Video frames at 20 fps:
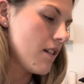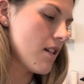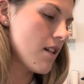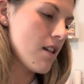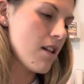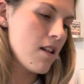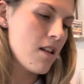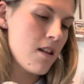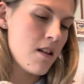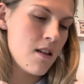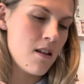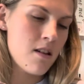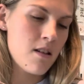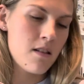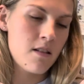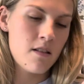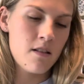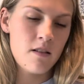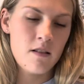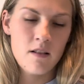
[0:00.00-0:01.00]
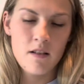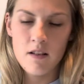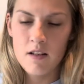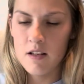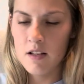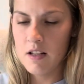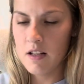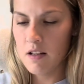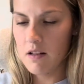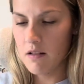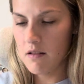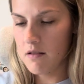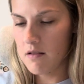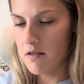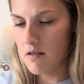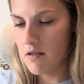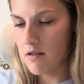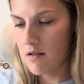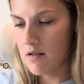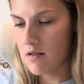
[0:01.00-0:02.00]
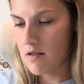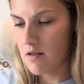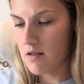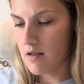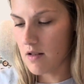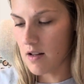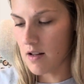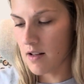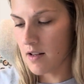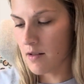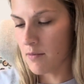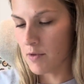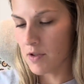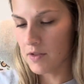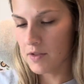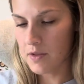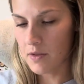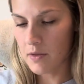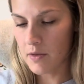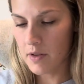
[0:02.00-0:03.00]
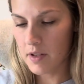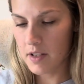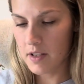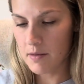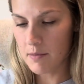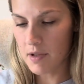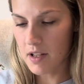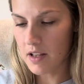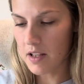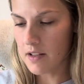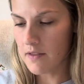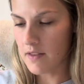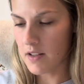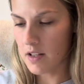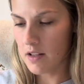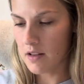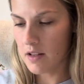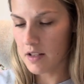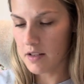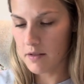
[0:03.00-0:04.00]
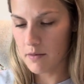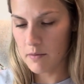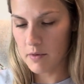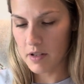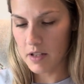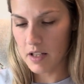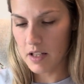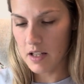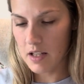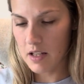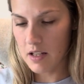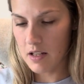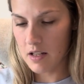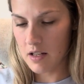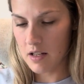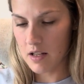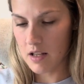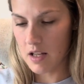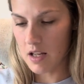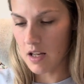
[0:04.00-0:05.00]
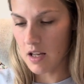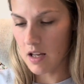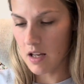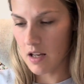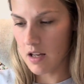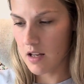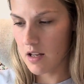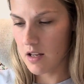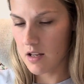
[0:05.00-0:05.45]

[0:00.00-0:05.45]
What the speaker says: And I am also going to be leaving this one in the